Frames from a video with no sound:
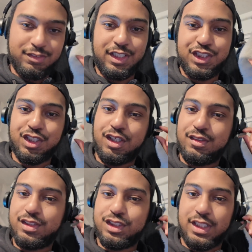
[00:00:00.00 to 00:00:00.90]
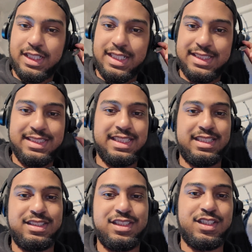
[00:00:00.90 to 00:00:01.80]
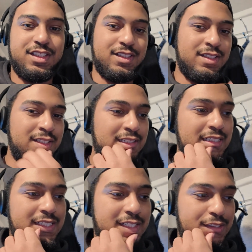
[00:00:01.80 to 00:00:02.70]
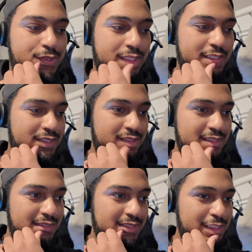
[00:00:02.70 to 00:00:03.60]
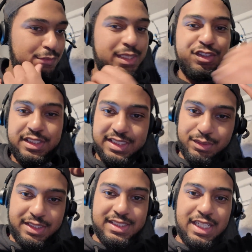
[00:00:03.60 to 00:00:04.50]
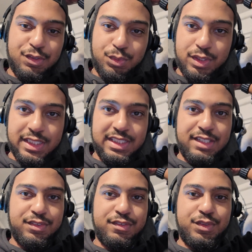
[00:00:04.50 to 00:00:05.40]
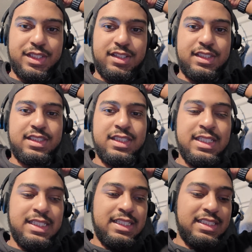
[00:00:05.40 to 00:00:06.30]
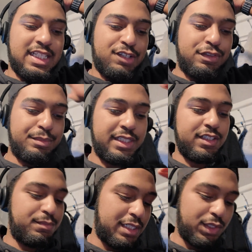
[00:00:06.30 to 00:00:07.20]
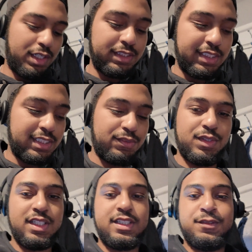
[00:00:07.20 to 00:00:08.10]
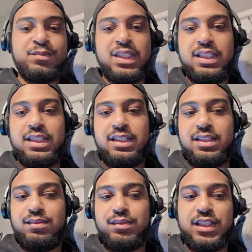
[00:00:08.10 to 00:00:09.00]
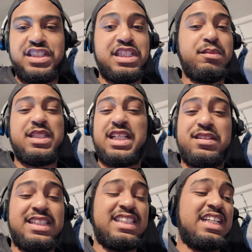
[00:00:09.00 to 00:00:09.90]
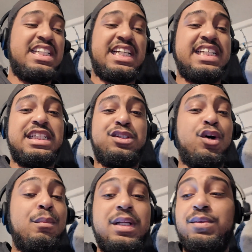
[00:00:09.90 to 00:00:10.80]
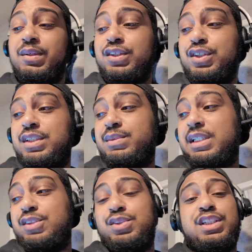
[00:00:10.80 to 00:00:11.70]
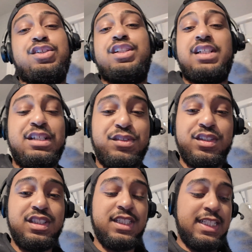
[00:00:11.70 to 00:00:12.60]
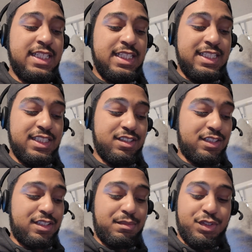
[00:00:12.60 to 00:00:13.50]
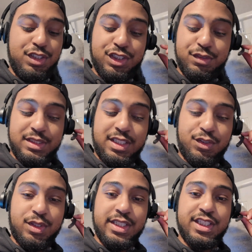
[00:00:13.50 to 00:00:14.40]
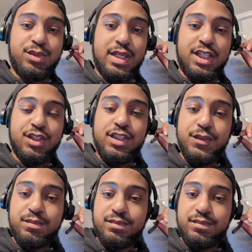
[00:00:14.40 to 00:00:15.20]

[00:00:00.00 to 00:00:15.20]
Very short, so I can't see it. So I know it's going to be interesting to see what the sound quality is like for everyone else. Now, from hearing my colleague at work, he seemed to sound exactly like he did normally when he was using other headphones. So I'm going to assume the sound quality is quite good